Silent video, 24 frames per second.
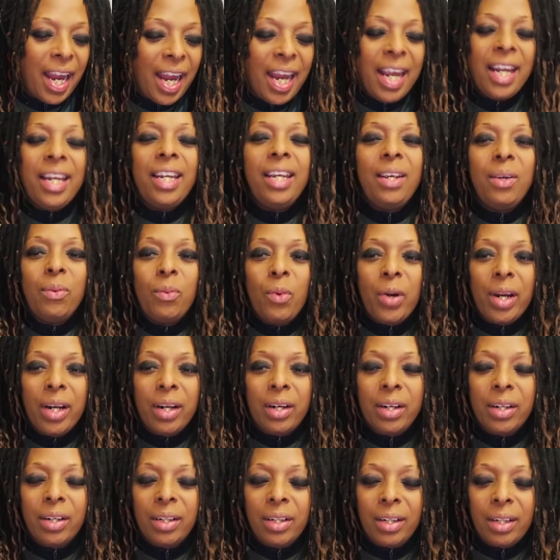
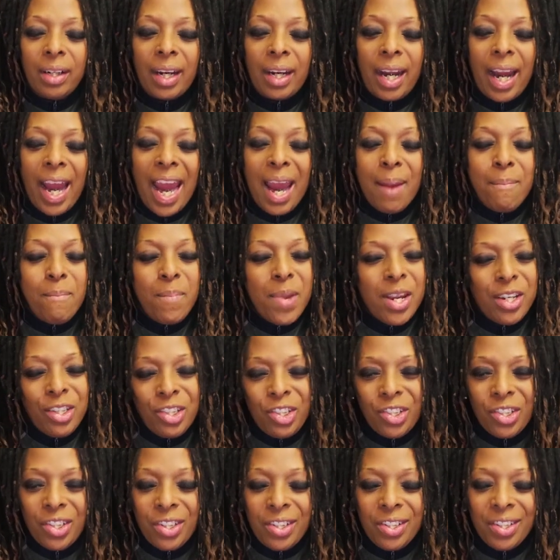anywhere a
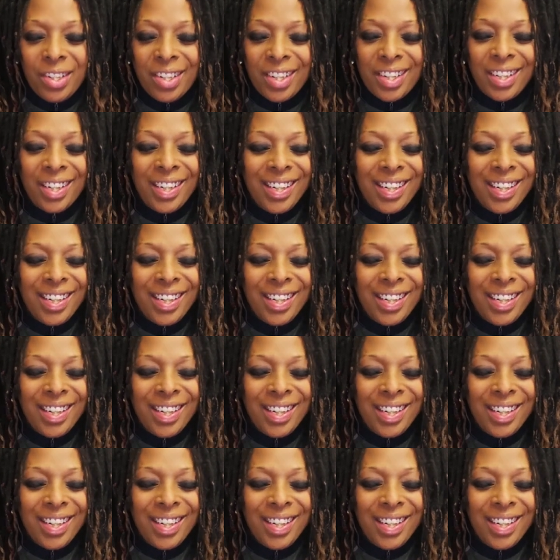mention